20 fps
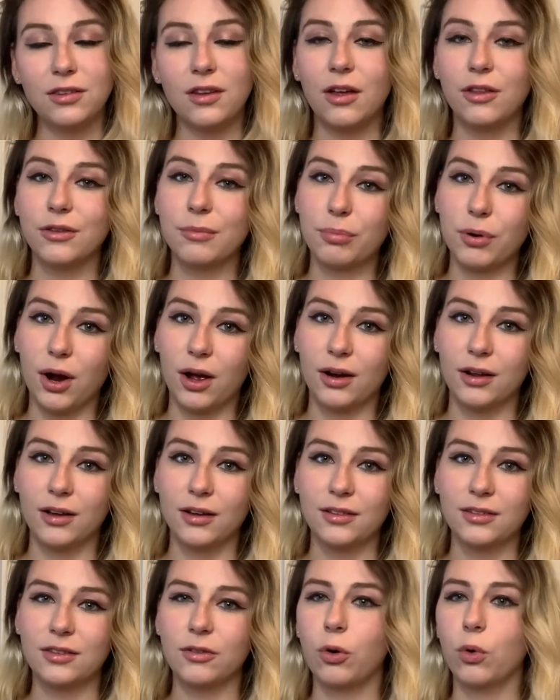on the
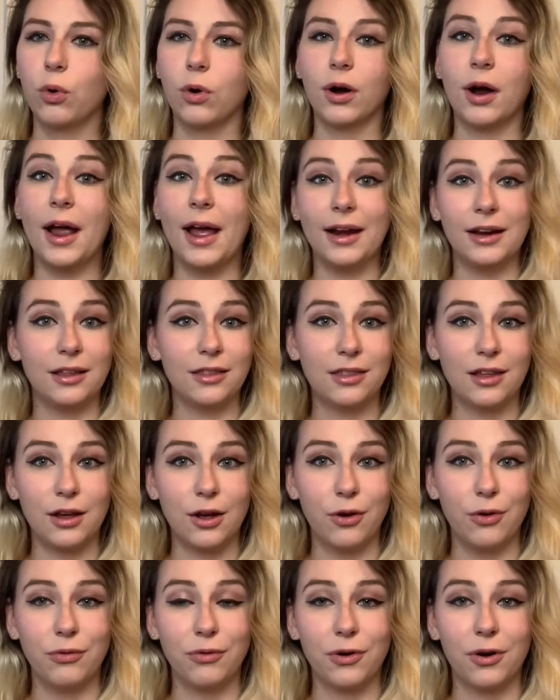products or anything
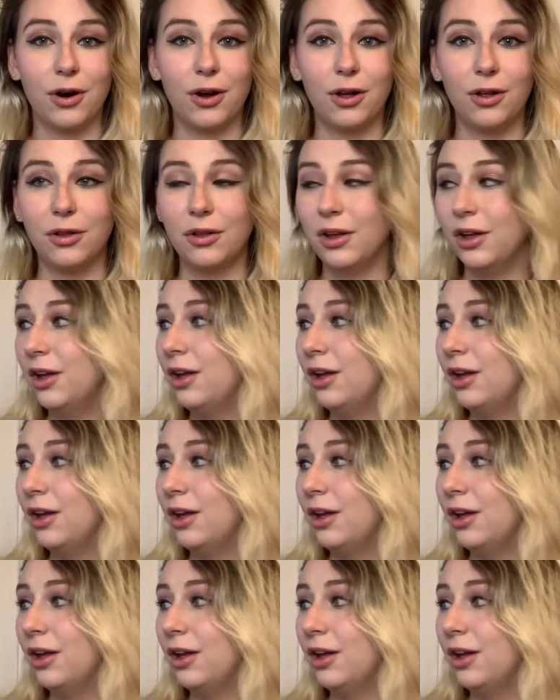overall.